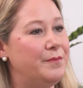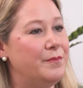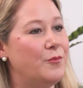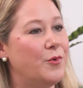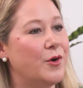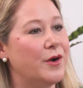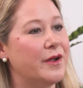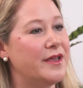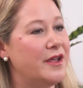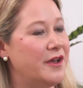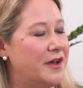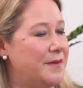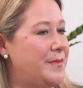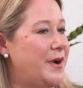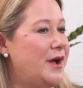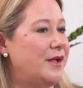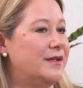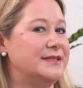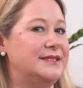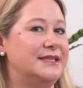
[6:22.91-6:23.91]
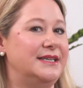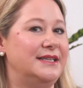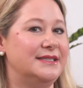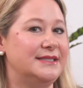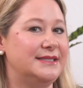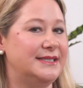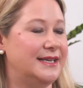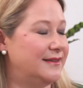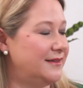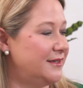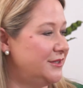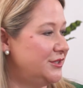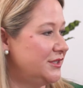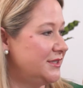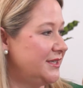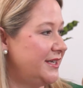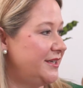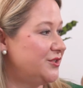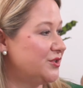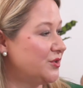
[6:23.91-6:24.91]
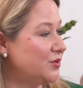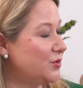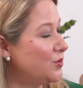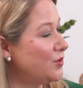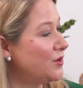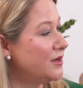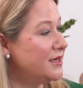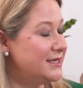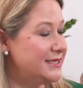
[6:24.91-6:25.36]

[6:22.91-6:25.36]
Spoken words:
working on policy in the state legislature or